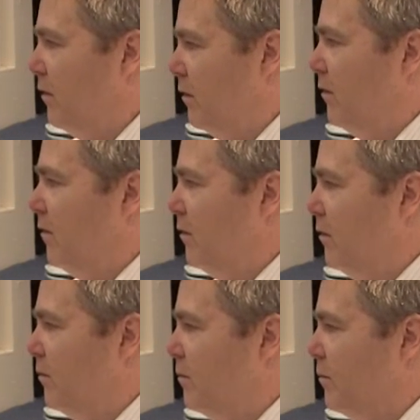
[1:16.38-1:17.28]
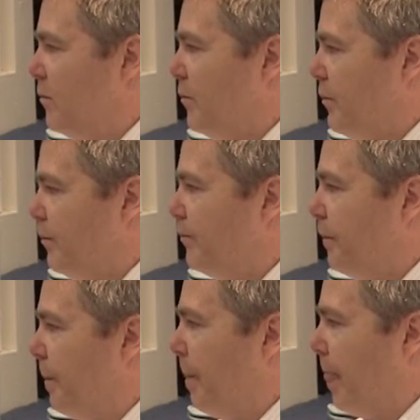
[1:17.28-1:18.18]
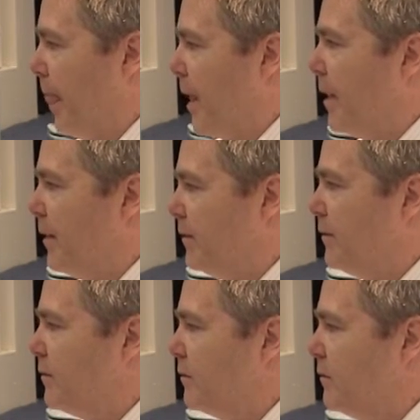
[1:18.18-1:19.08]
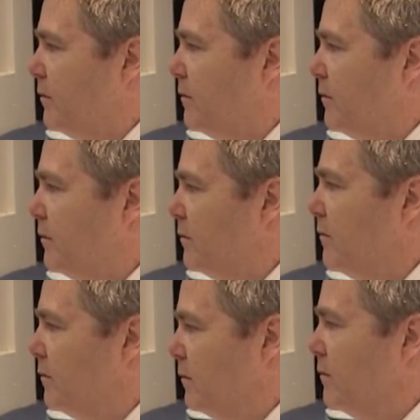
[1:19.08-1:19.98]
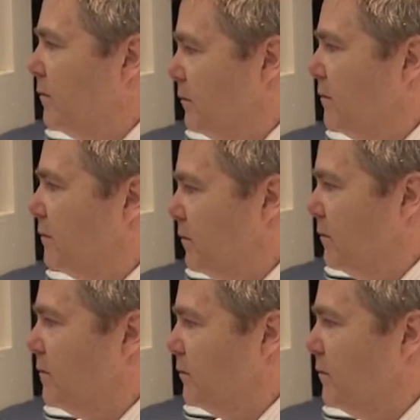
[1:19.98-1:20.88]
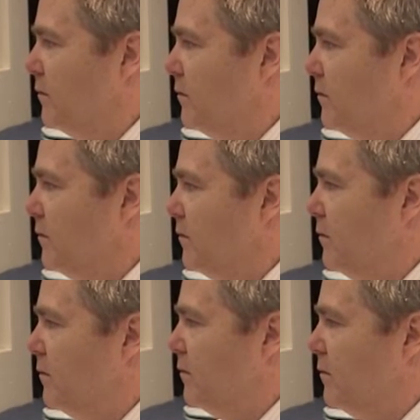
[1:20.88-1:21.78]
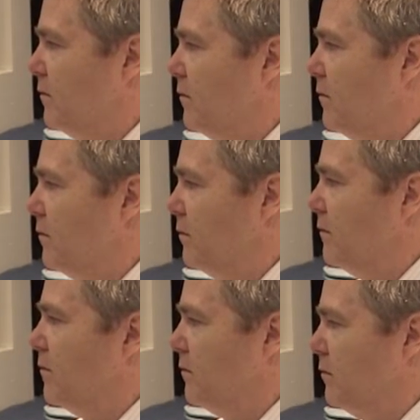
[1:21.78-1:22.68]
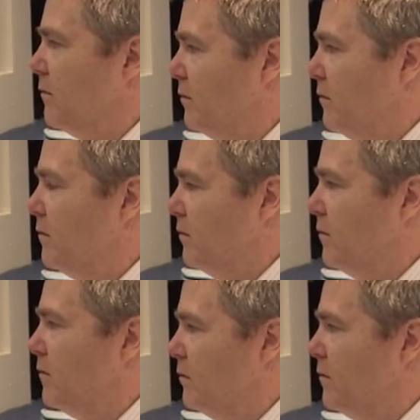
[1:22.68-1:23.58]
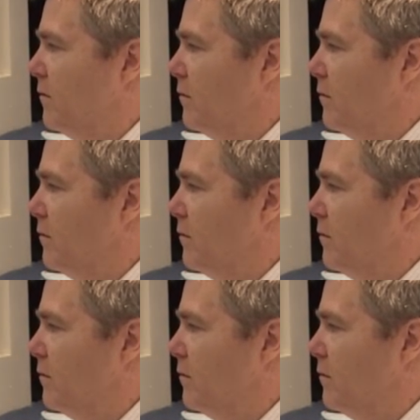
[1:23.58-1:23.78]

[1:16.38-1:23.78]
No words are spoken by the person on screen.